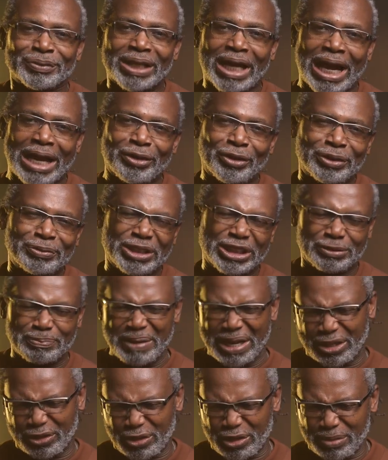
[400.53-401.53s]
I know this
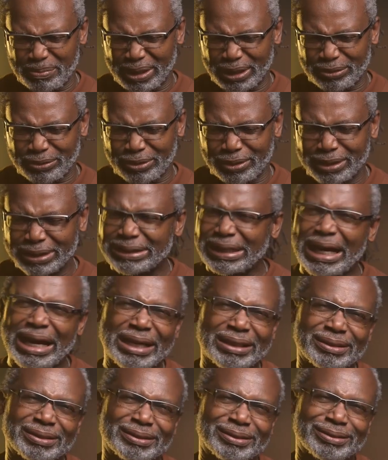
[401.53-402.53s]
may come across
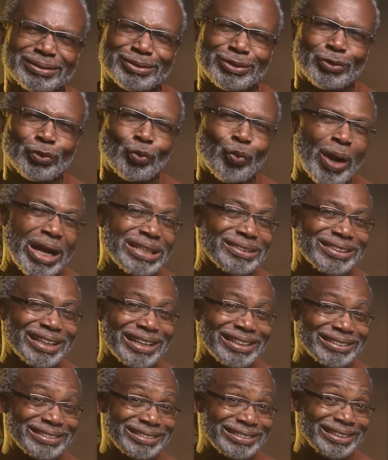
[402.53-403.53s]
as quite
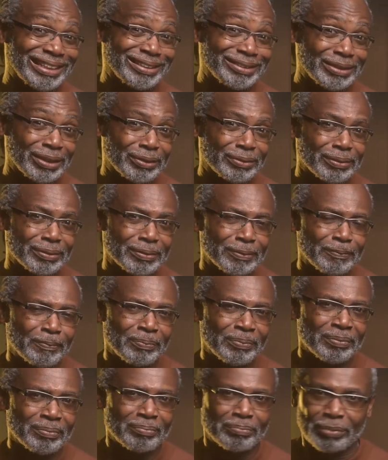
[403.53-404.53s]
technical,
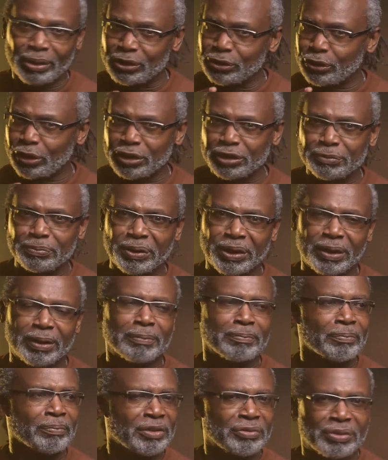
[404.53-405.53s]
but trust me,
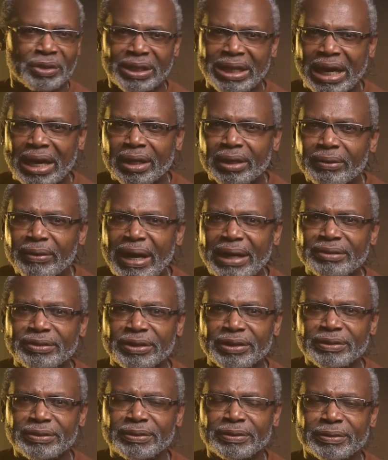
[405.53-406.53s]
if you can crack
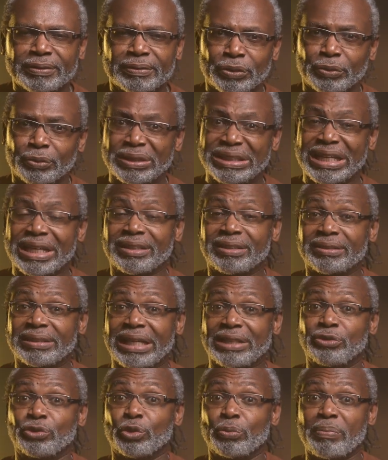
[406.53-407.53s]
this, you will then
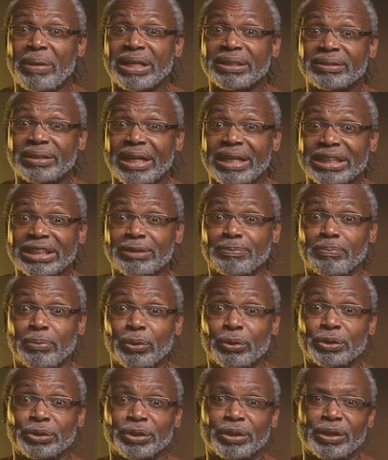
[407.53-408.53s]
start to master
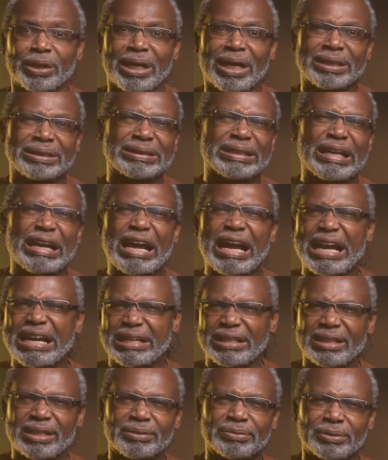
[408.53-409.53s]
exposure at a
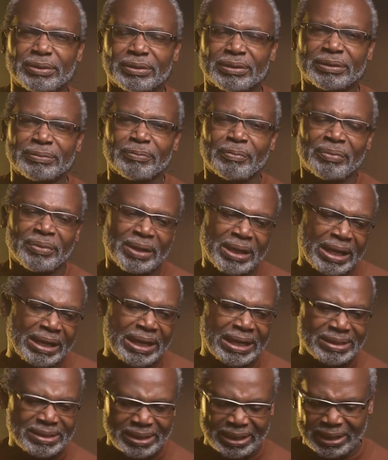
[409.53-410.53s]
higher level. And
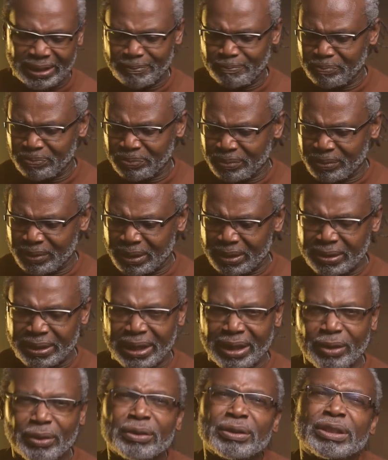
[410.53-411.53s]
I say
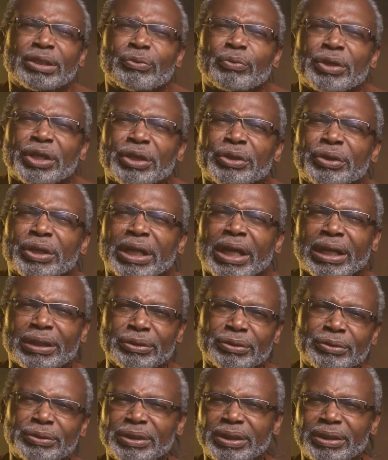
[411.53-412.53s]
the only way you can
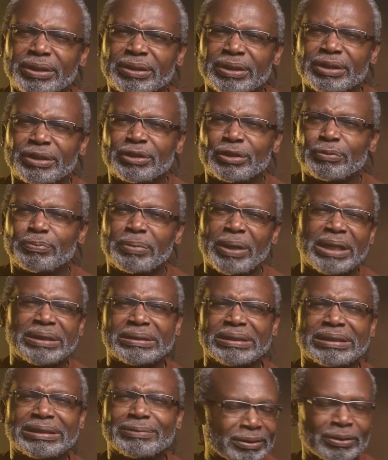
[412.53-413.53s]
do this is to
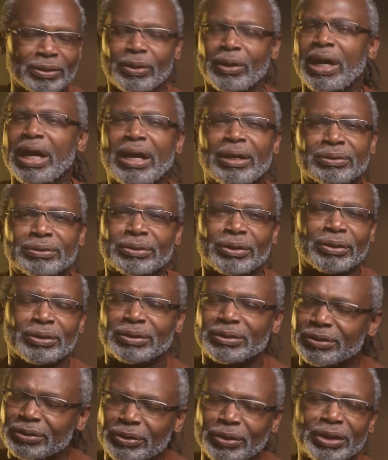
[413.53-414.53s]
practice. Go
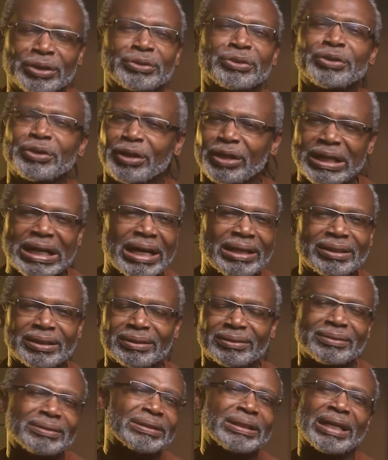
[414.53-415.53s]
outdoors, go into your
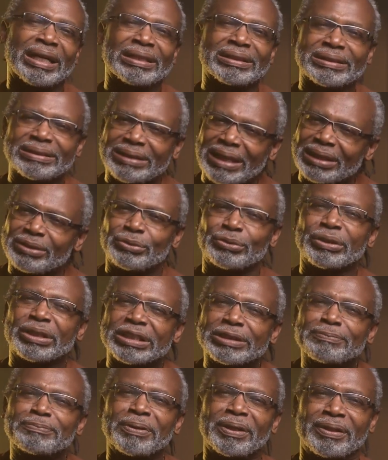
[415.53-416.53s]
garden and start to
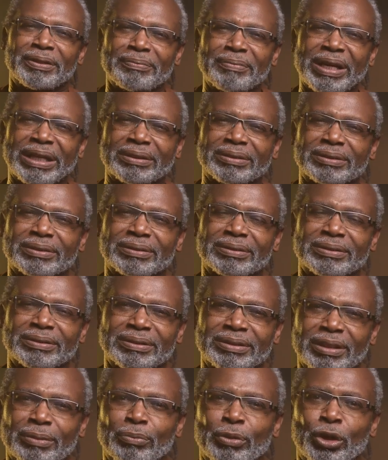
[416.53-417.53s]
experiment.
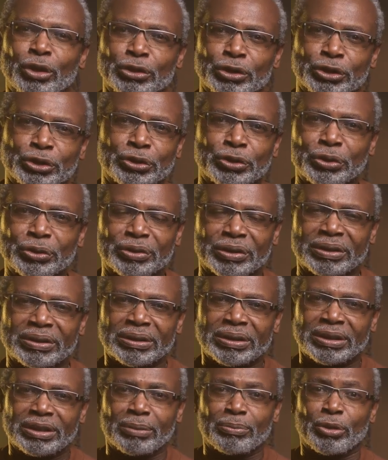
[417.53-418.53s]
The more you shoot,
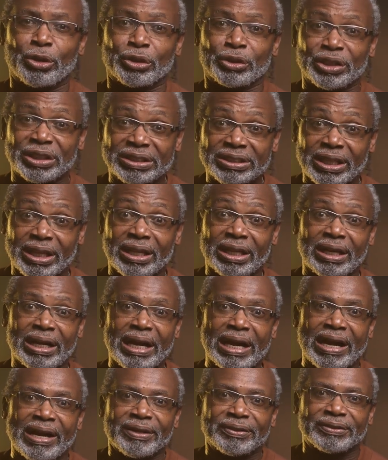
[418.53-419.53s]
the more you
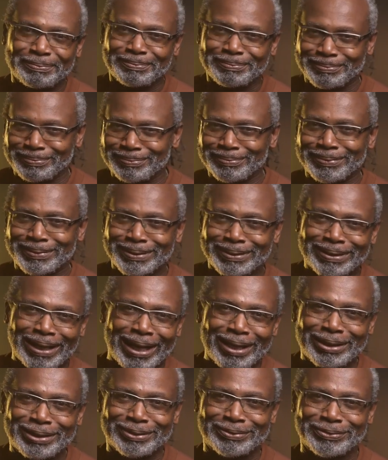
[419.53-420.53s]
internalize.
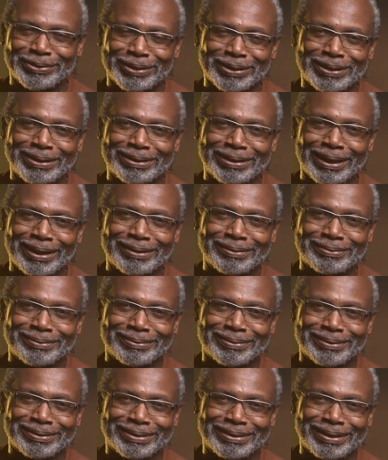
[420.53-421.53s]
Thanks for
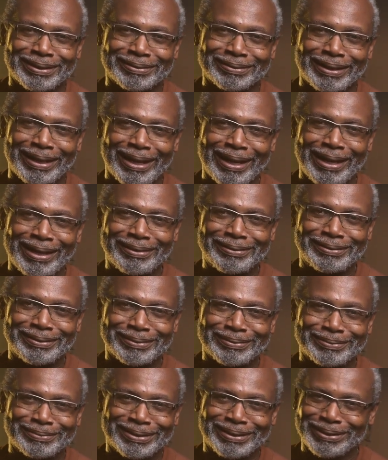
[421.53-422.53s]
staying till the end.
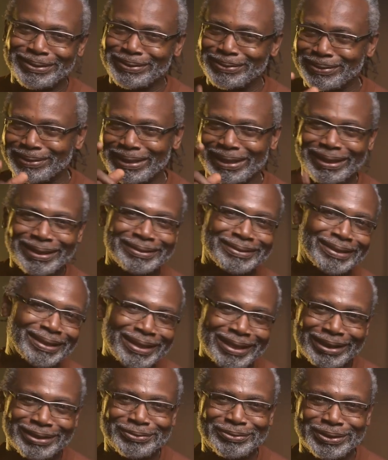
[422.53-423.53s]
See you in the
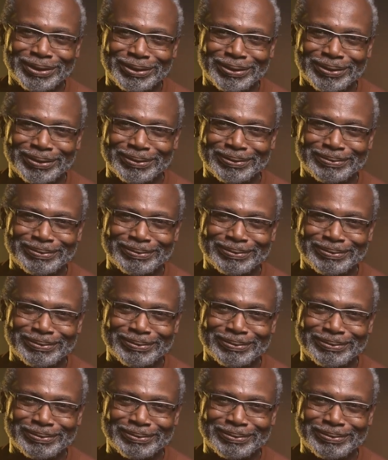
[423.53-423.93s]
next video.